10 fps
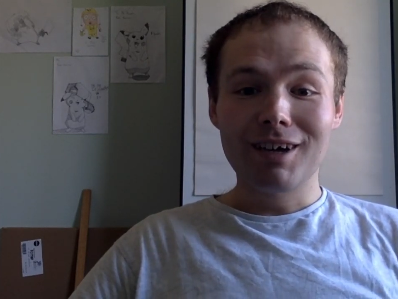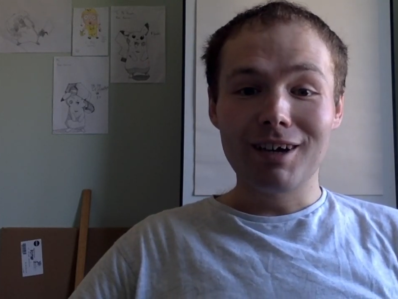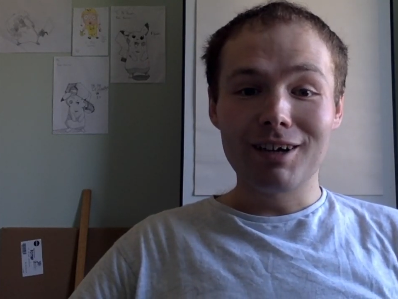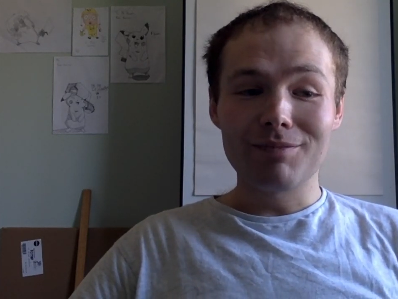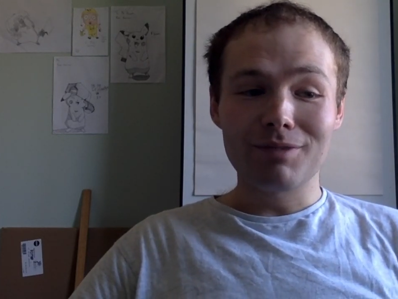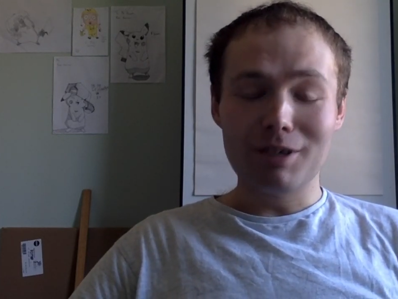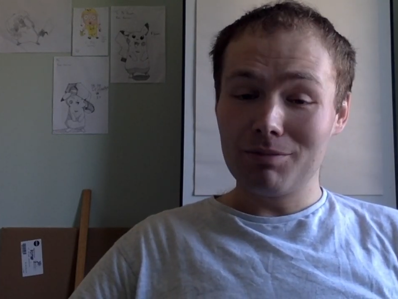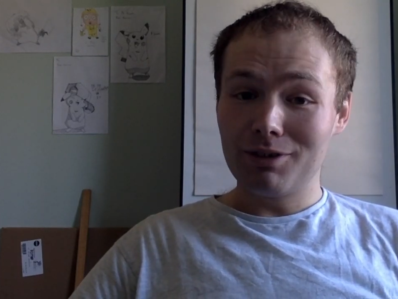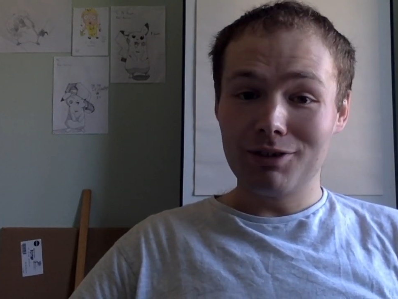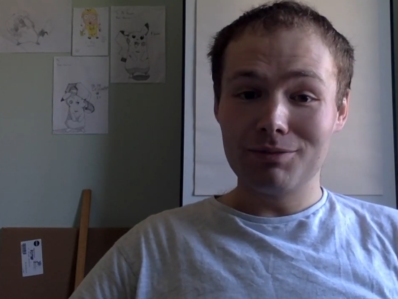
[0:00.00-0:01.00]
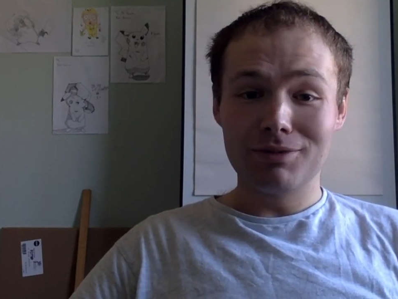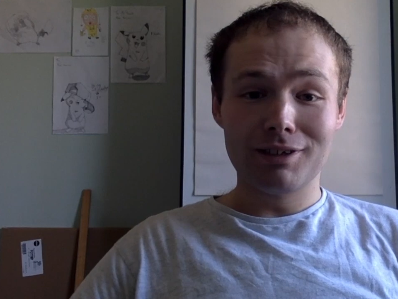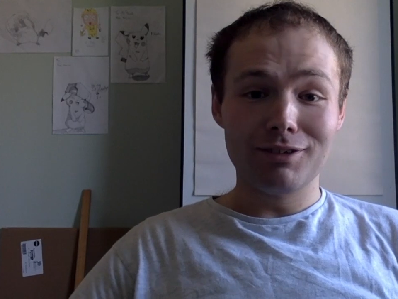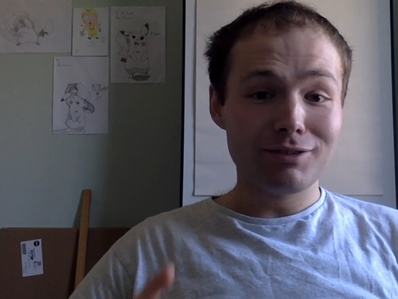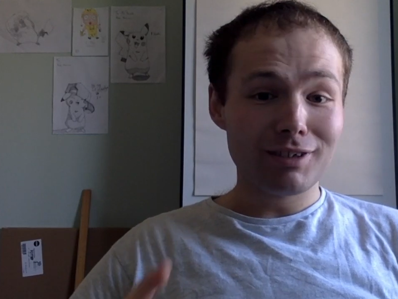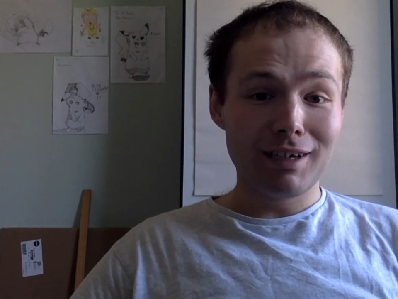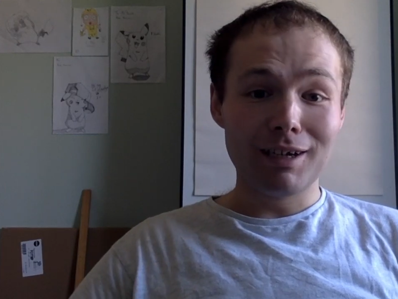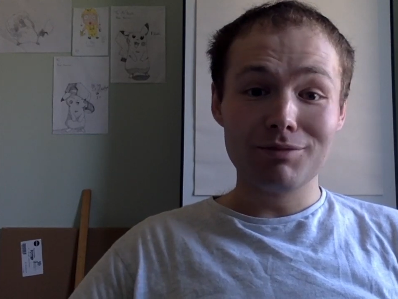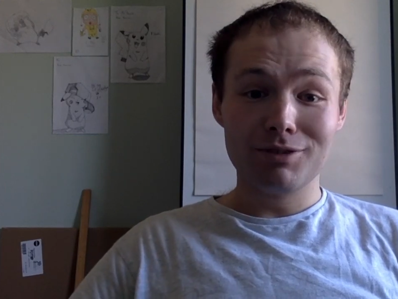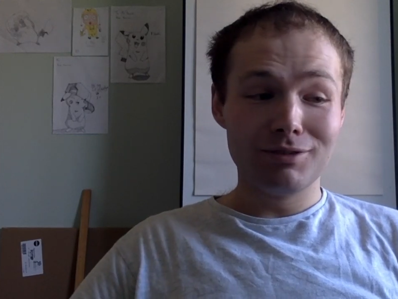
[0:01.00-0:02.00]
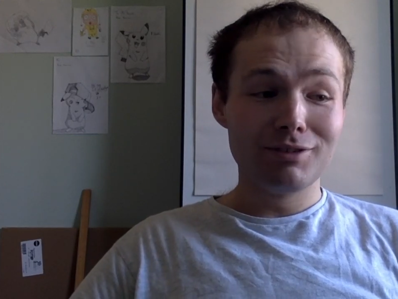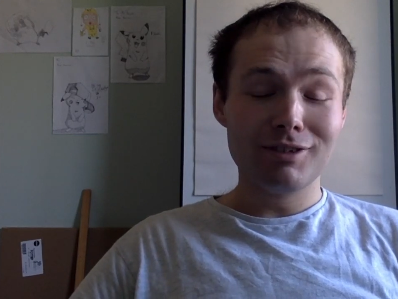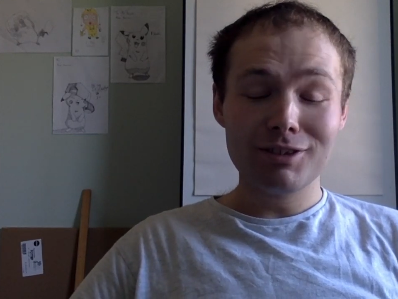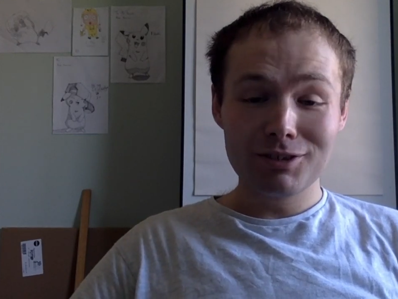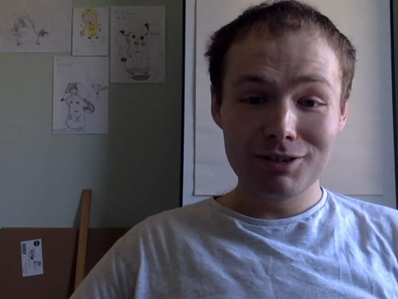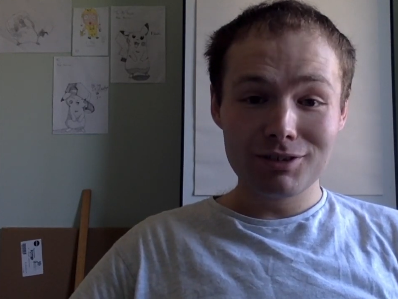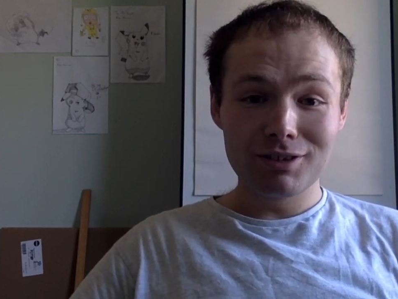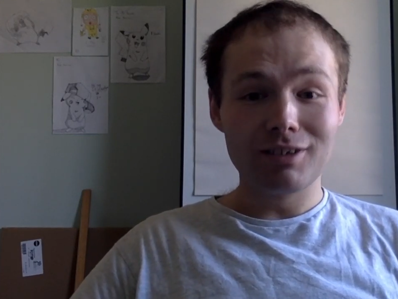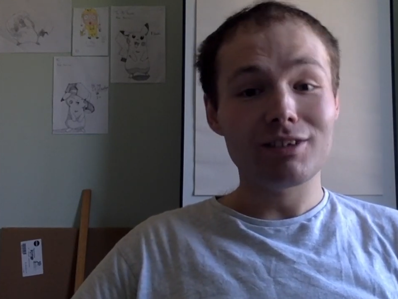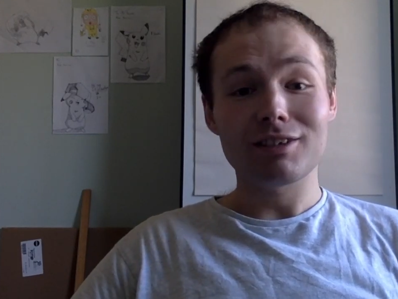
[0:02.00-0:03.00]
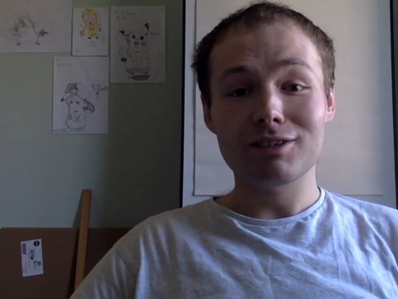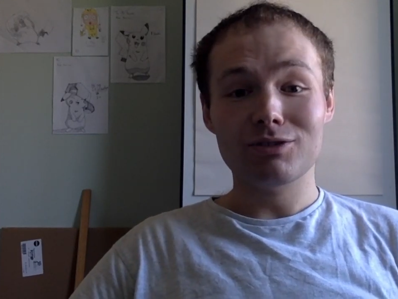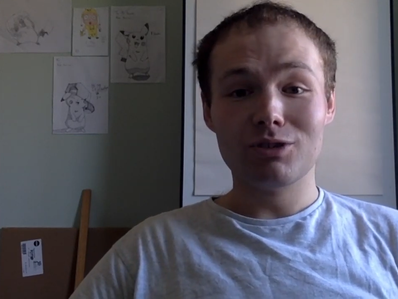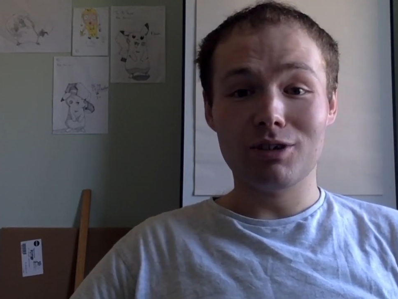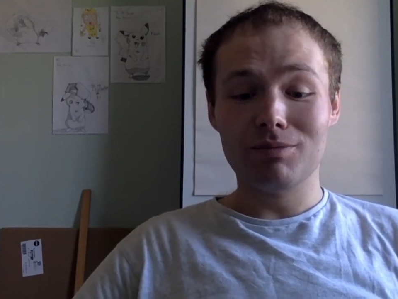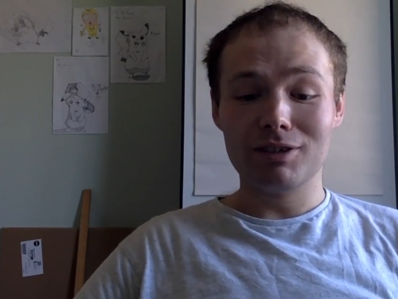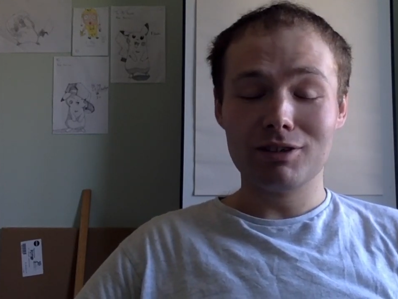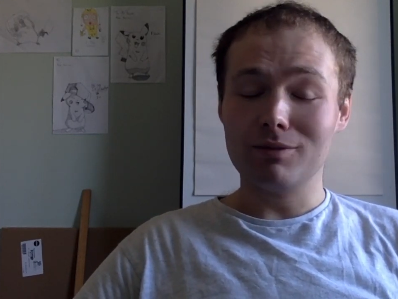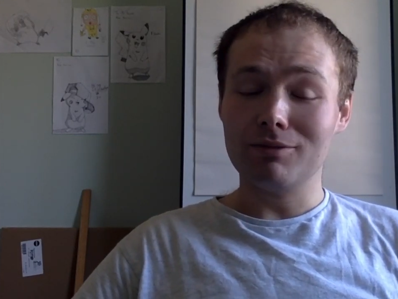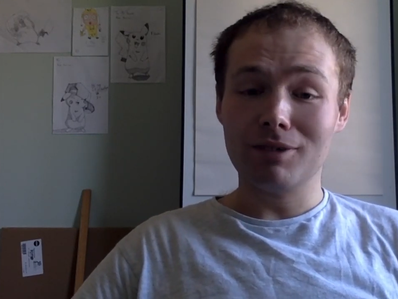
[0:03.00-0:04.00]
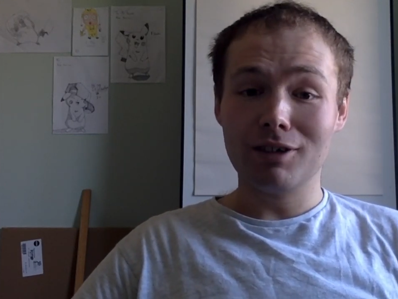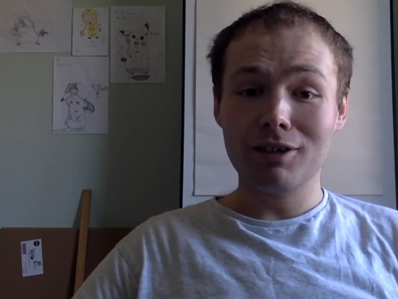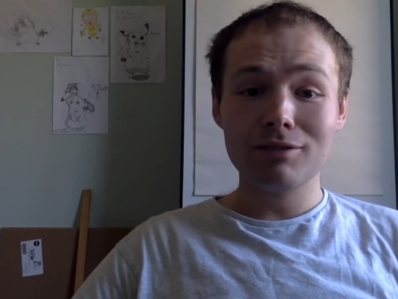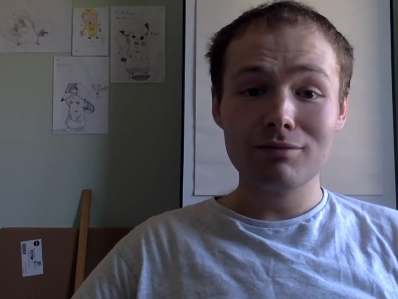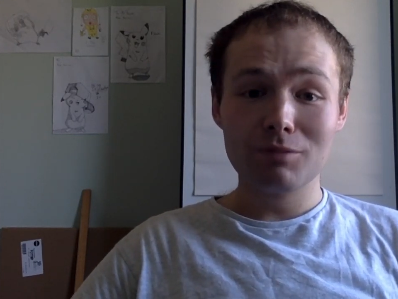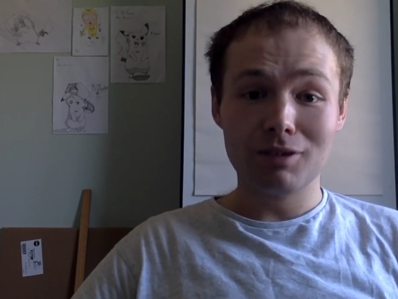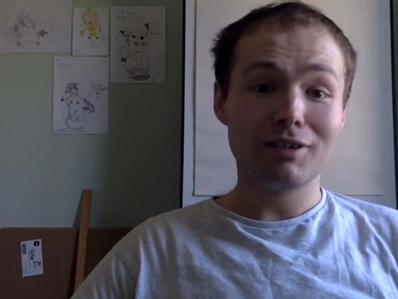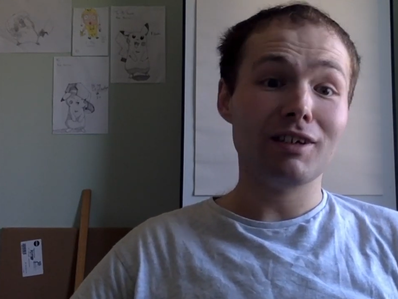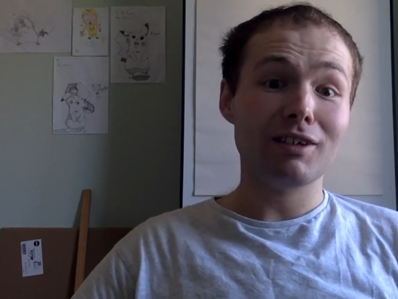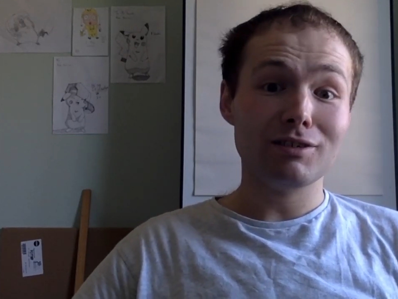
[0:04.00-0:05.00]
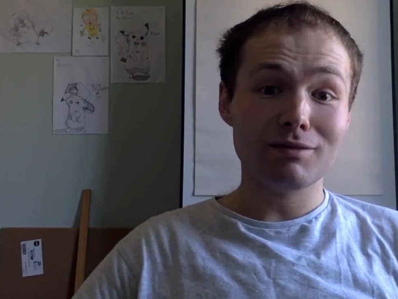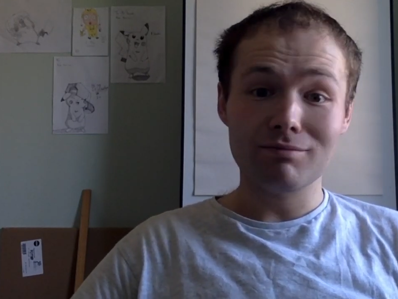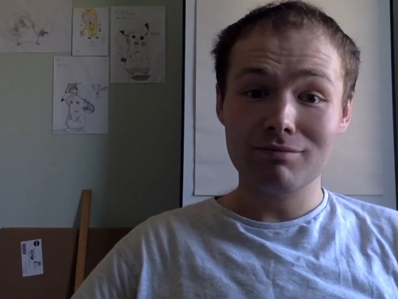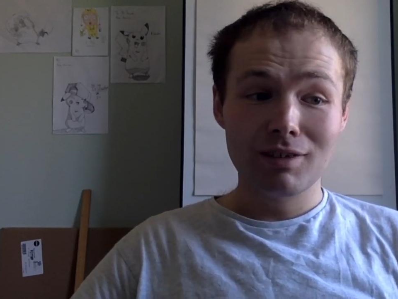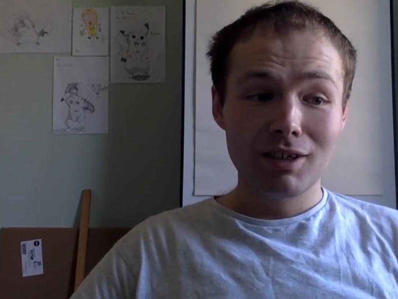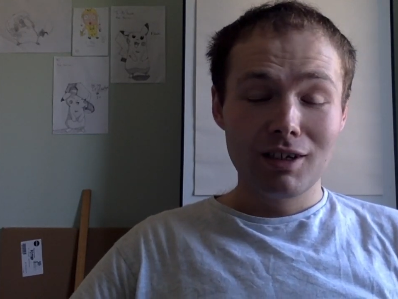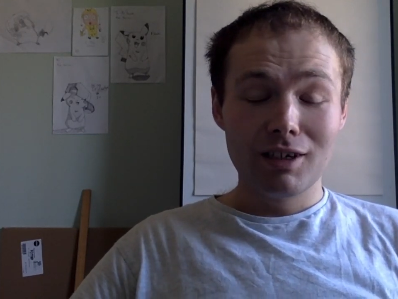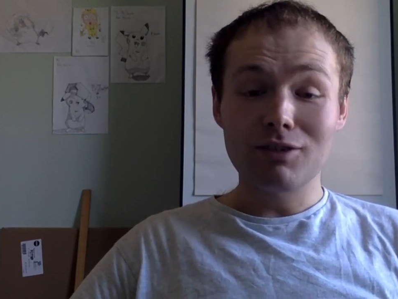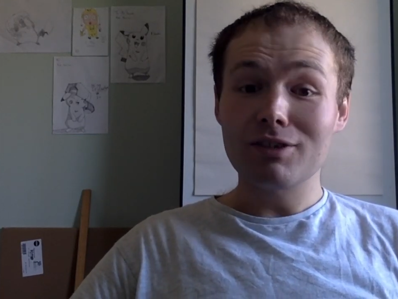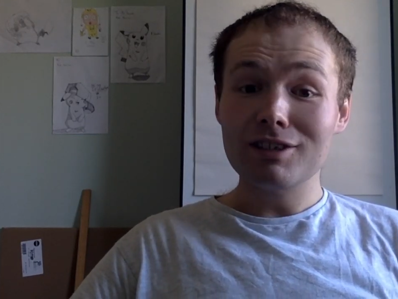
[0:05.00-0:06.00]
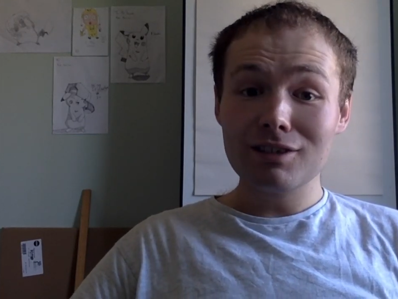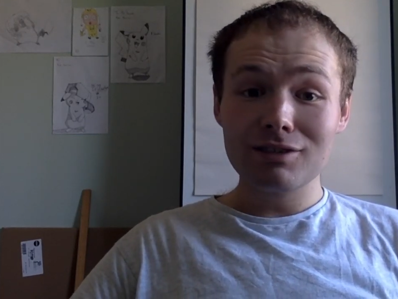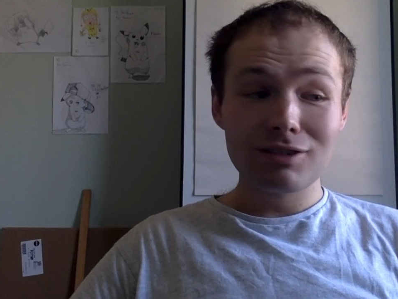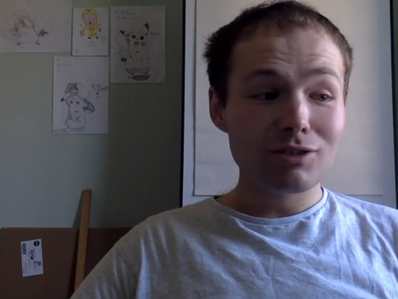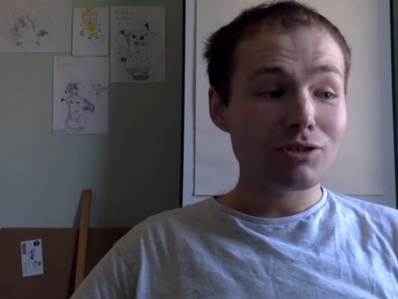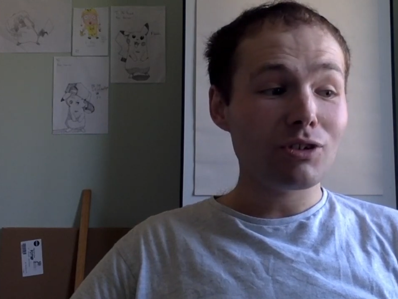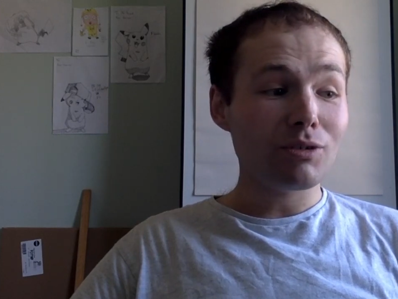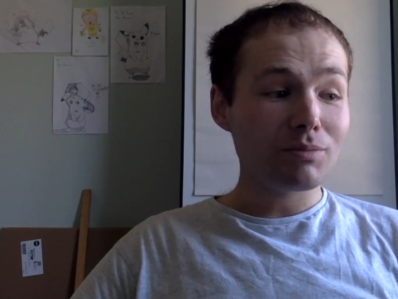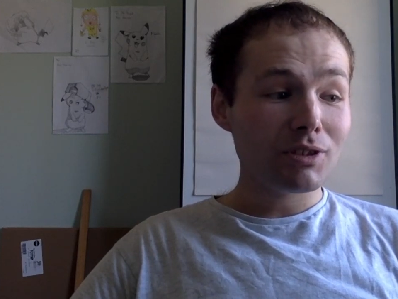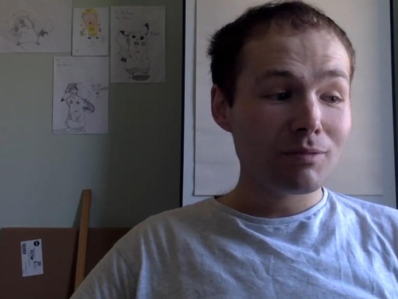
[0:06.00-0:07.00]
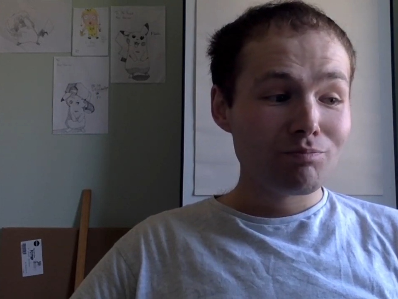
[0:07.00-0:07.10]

That banana bread looked absolutely delicious, and I need to try and make some of my own when I can get some ingredients in the shops.